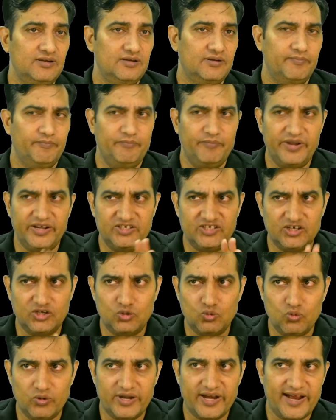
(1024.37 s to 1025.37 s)
major
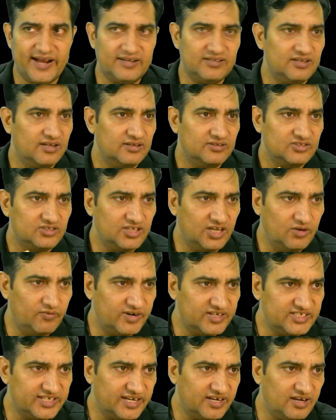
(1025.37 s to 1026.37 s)
two attacks: silver
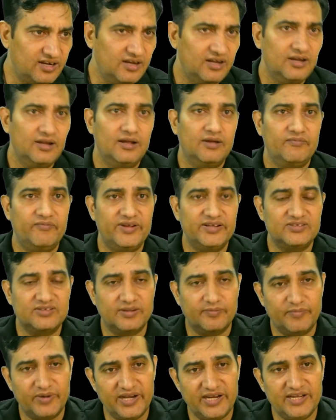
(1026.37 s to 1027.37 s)
channel, when
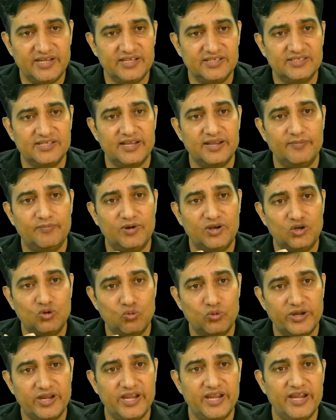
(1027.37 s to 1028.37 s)
somebody is able
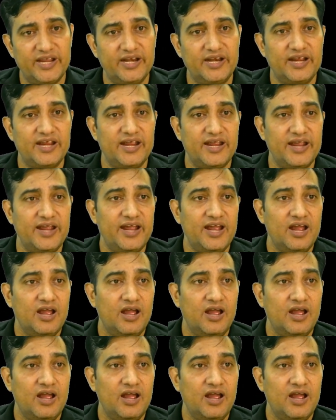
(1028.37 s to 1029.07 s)
to gain a